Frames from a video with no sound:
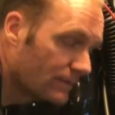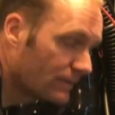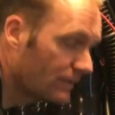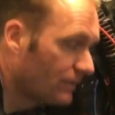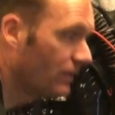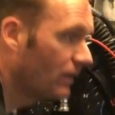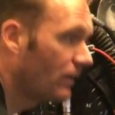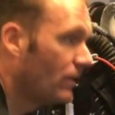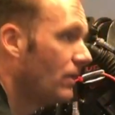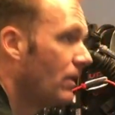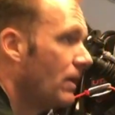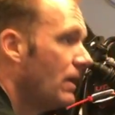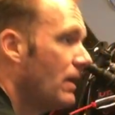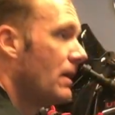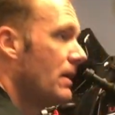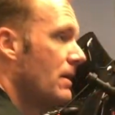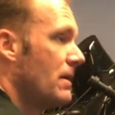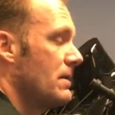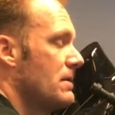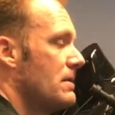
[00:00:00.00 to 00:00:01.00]
So
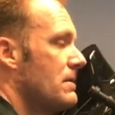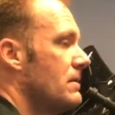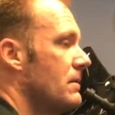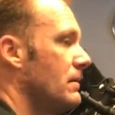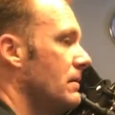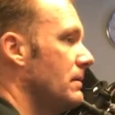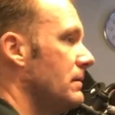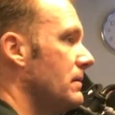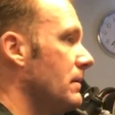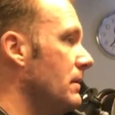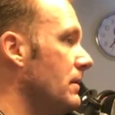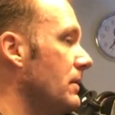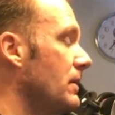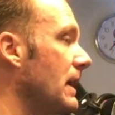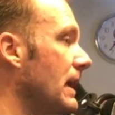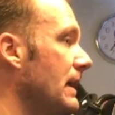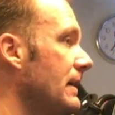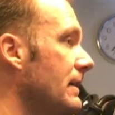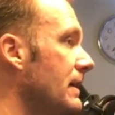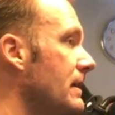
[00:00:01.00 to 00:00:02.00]

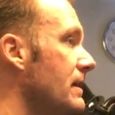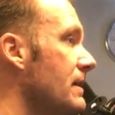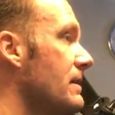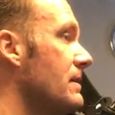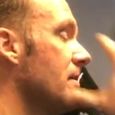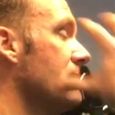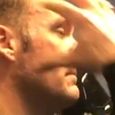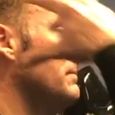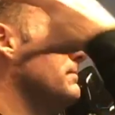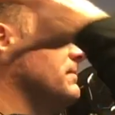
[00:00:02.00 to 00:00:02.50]
look like this,